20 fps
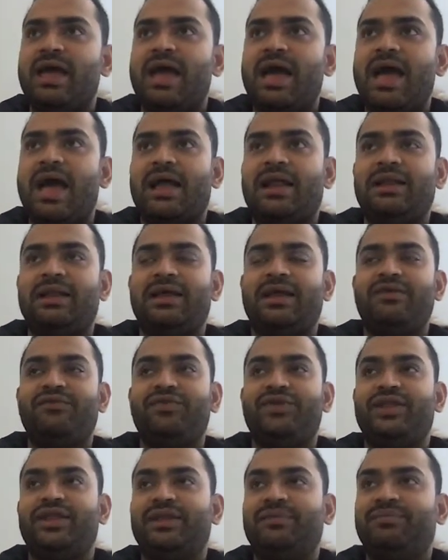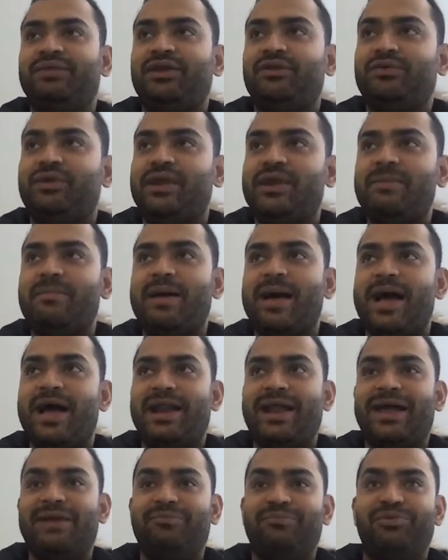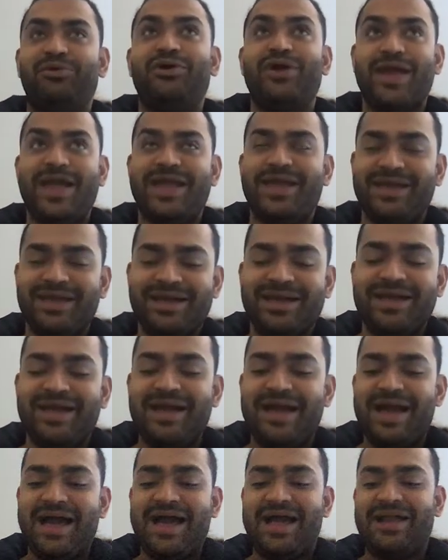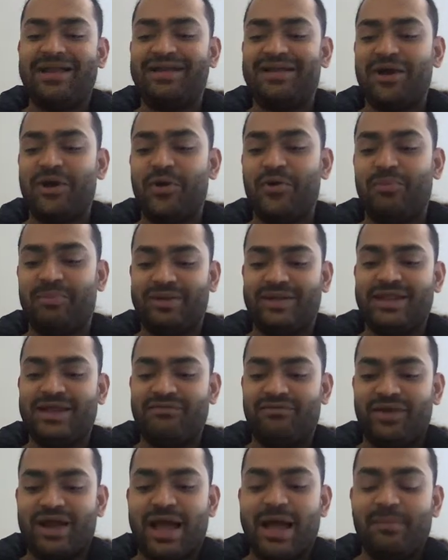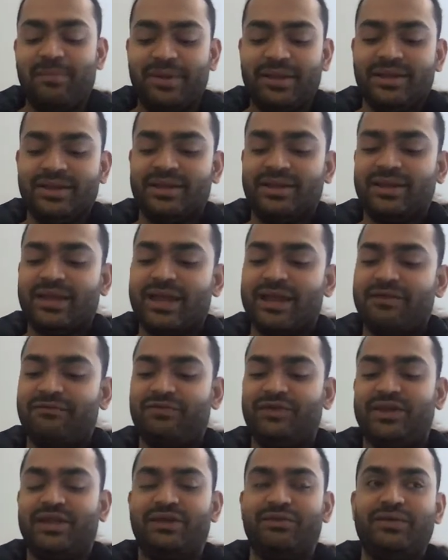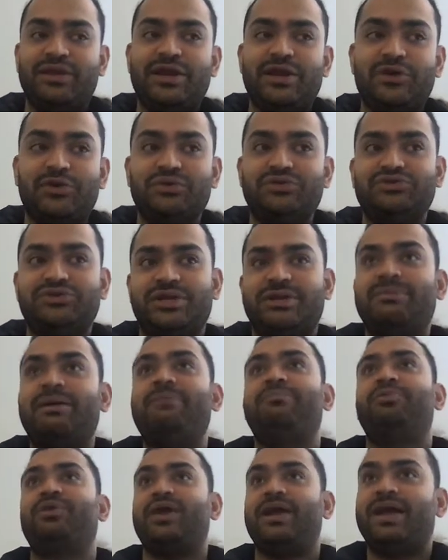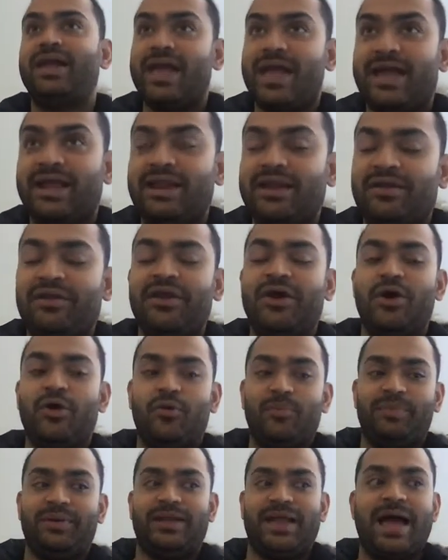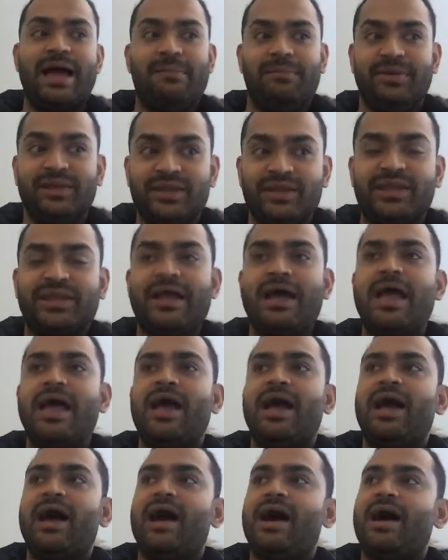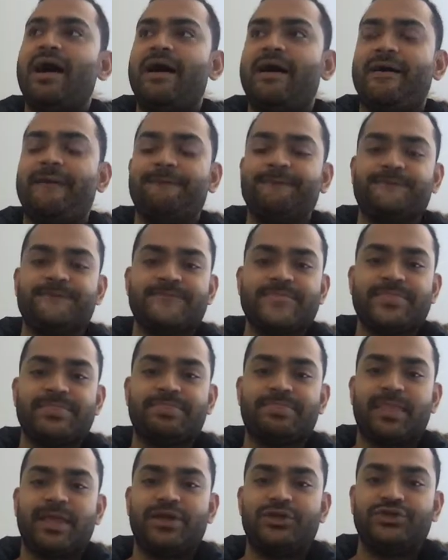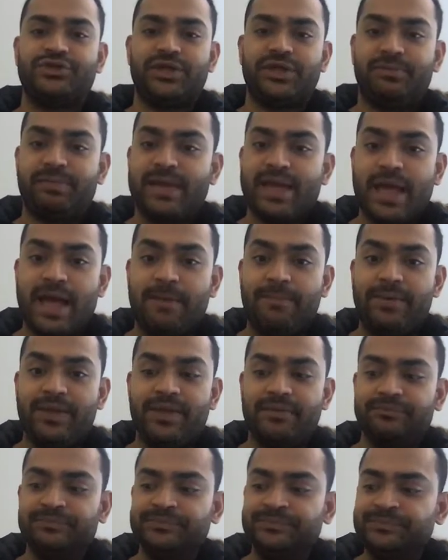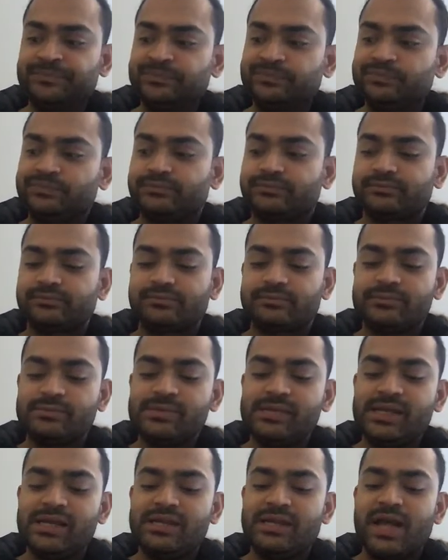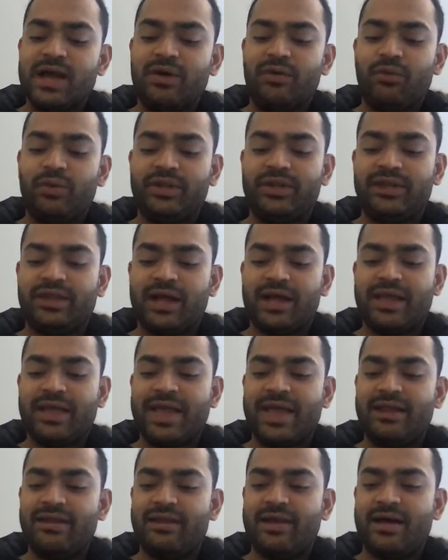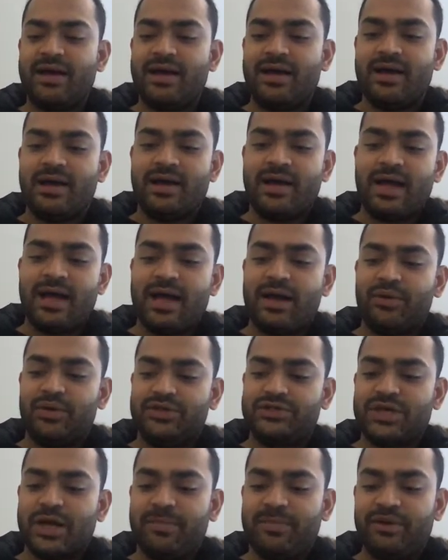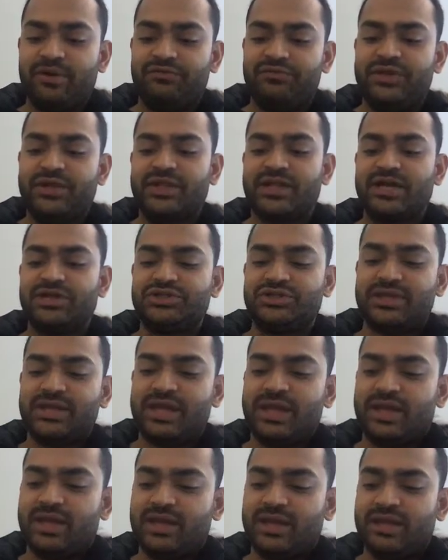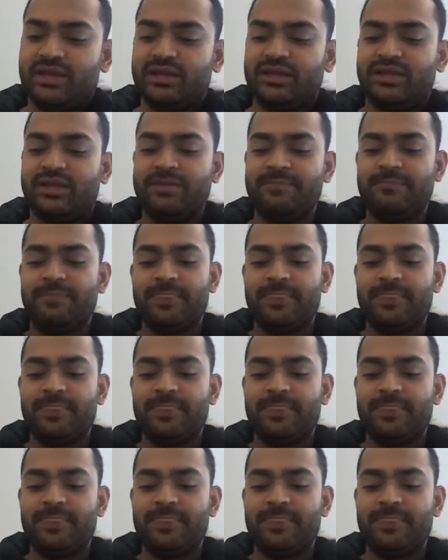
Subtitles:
And if it's something really bad, I pray and hope it never happens. And if it's a really good dream, I pray again and hope it happens. And just be happy. Now, what's again, our topic of discussion is,